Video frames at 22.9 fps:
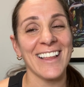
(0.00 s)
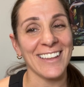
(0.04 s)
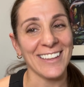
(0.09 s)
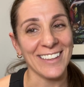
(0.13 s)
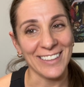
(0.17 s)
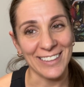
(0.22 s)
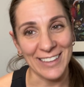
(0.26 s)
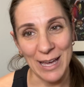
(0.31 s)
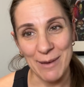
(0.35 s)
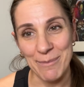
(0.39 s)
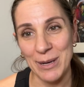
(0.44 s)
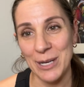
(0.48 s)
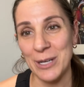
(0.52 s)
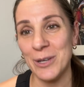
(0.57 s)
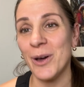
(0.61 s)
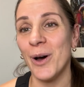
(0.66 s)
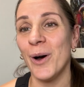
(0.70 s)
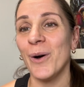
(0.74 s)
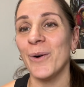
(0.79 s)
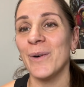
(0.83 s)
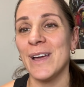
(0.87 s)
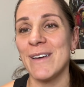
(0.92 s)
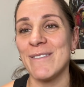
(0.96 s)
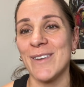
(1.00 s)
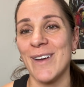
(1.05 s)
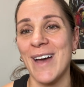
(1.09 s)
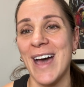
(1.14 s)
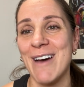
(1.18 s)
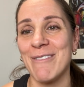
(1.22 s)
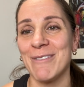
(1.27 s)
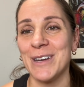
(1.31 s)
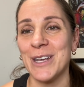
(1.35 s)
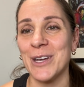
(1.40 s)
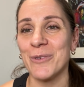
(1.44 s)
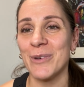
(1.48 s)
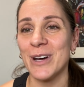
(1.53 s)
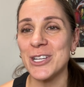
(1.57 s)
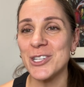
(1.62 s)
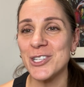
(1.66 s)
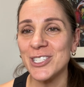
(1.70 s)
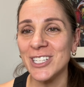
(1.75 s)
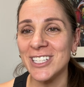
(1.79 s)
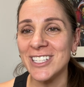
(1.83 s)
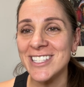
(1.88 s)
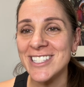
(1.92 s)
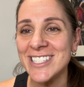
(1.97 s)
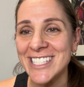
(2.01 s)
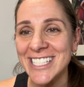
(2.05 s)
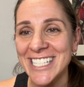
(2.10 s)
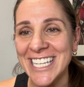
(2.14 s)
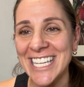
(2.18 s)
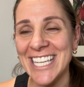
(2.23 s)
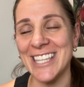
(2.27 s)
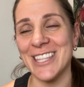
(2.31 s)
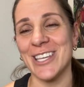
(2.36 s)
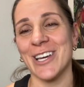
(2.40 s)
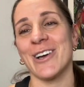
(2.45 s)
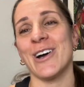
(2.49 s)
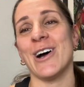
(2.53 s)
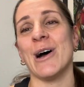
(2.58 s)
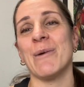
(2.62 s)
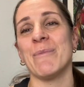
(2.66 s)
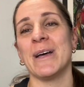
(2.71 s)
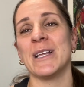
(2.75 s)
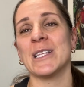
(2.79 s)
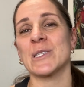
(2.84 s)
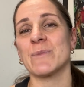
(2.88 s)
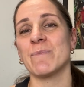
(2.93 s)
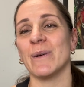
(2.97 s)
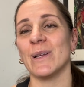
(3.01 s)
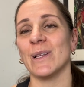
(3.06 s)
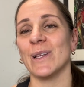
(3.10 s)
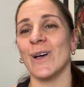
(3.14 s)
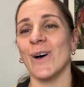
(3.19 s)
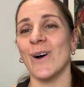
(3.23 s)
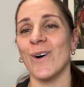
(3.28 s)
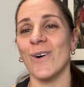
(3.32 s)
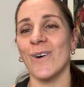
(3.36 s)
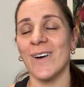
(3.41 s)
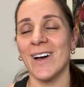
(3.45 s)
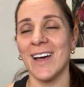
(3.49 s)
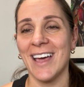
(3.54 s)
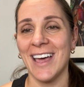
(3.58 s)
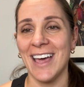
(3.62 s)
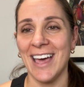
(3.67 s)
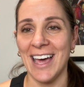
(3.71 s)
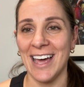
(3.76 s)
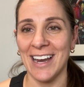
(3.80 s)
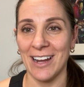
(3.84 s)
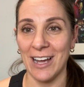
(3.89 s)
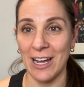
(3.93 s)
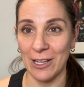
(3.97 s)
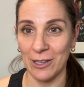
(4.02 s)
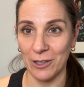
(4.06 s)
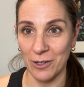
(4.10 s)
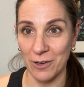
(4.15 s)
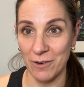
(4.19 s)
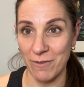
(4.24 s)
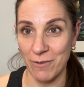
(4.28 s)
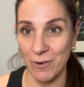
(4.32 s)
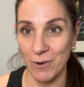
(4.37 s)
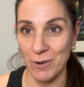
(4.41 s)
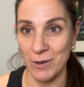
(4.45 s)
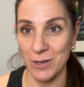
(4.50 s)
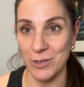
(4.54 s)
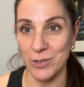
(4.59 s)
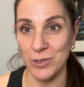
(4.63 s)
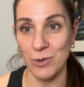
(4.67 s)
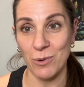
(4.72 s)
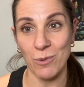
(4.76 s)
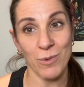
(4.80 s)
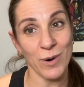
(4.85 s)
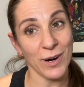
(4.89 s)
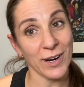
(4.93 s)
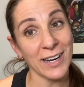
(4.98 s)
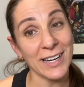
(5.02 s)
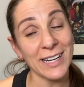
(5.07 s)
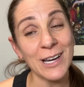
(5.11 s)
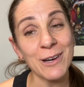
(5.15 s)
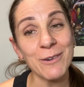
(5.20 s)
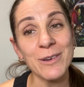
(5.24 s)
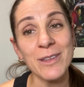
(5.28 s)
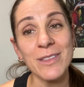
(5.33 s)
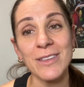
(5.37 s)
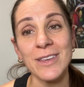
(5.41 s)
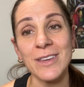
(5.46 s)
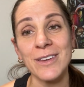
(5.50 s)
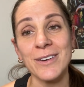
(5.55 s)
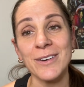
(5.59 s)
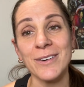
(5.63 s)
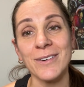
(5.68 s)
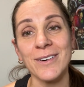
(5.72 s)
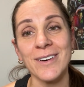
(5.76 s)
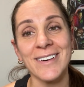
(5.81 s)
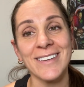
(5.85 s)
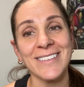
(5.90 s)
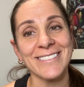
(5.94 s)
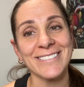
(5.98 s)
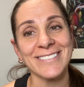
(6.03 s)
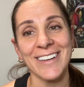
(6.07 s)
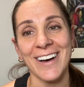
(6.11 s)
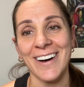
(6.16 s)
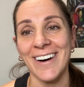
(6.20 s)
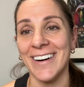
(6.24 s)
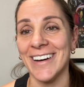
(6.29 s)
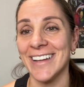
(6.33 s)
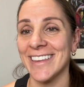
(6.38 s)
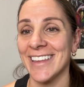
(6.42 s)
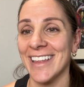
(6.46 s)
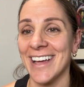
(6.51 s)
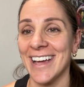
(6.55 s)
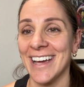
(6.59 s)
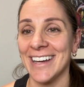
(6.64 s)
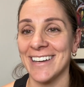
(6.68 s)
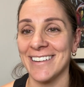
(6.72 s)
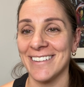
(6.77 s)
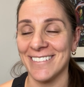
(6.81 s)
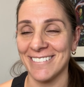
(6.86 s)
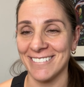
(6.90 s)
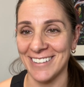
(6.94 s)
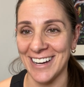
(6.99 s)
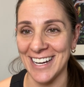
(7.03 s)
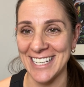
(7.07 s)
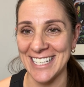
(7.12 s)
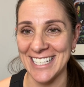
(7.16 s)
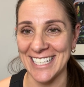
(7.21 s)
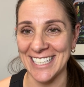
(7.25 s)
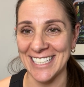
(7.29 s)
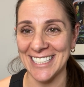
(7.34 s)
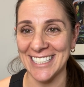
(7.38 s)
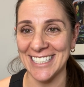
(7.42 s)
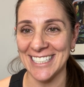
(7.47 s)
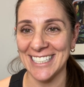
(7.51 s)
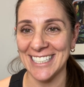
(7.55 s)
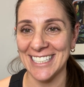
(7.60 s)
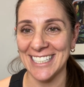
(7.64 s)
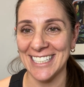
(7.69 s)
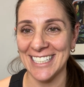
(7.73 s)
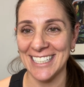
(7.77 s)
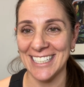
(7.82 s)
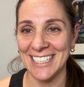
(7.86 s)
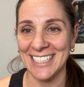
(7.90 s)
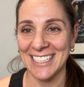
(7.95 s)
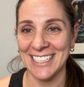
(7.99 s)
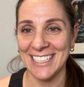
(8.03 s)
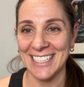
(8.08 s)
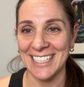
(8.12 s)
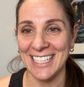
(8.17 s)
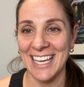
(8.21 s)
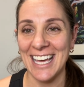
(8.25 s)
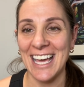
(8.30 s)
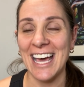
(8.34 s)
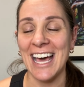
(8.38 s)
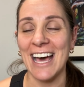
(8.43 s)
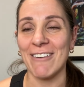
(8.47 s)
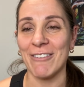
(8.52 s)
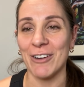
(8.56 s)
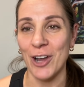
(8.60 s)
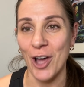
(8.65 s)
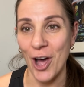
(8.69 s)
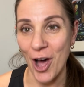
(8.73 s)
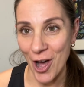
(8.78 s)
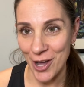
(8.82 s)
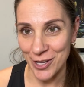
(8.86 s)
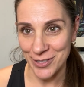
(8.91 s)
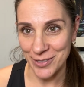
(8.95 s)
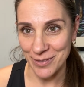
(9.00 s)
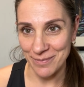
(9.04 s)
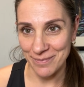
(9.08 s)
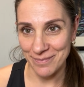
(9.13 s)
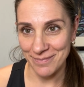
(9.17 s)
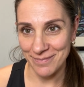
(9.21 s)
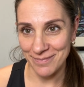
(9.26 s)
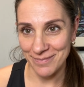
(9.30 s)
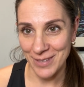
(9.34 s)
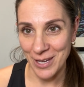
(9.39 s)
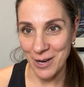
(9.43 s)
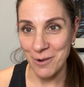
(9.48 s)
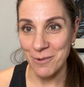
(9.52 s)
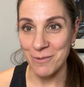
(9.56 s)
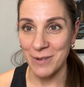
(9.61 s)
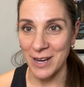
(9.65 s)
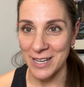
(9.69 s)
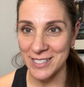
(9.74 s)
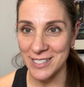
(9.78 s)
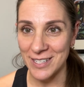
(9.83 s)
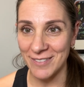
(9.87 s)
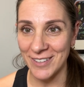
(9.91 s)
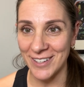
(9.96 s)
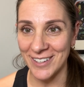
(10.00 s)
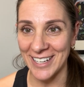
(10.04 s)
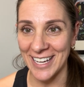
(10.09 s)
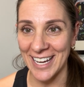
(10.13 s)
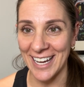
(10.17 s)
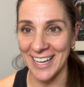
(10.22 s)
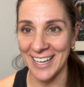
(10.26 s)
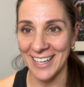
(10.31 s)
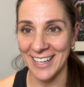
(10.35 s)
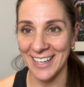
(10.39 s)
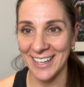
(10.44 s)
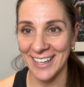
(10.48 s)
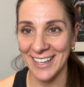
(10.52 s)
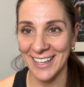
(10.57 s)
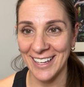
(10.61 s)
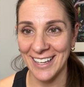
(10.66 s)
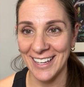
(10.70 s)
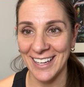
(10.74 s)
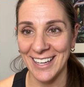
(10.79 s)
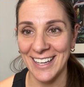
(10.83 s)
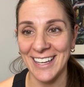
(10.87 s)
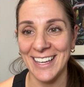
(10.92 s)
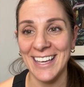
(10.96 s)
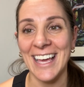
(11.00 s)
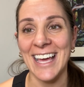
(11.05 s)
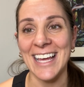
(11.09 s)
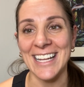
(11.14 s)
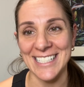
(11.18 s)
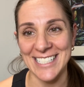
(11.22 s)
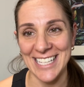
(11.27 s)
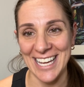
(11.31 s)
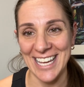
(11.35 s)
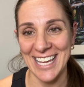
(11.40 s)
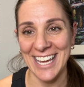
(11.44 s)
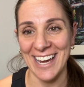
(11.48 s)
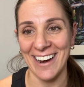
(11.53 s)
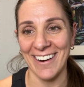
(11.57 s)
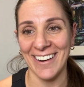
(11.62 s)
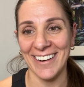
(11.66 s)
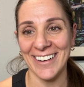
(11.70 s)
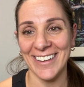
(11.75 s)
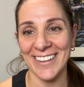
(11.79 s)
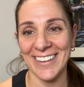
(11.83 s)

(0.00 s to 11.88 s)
Let me know if you have any questions in the comments below, and I look forward to working out with you online right here. Have an awesome rest of your day, and take care.